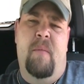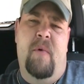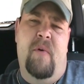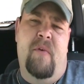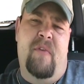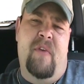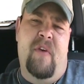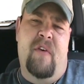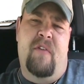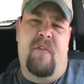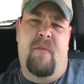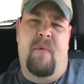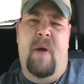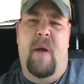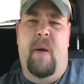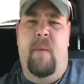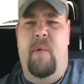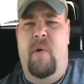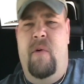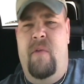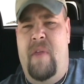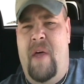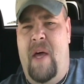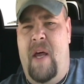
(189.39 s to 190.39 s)
moved this
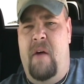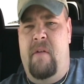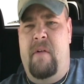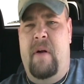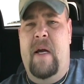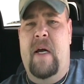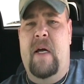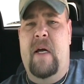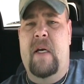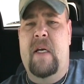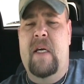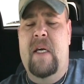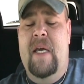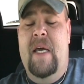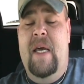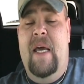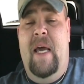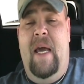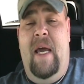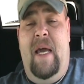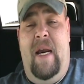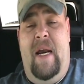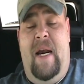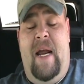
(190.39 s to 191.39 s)
around, moved that around,
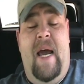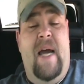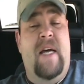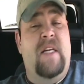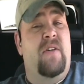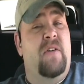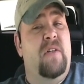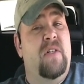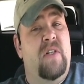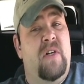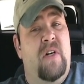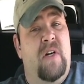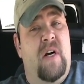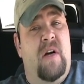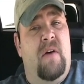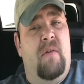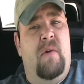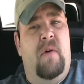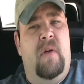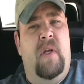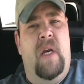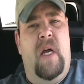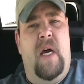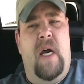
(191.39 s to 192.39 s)
and it actually turned out
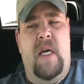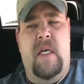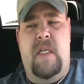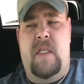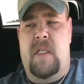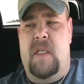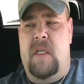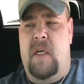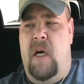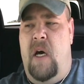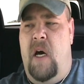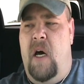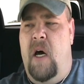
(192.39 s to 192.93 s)
really nice.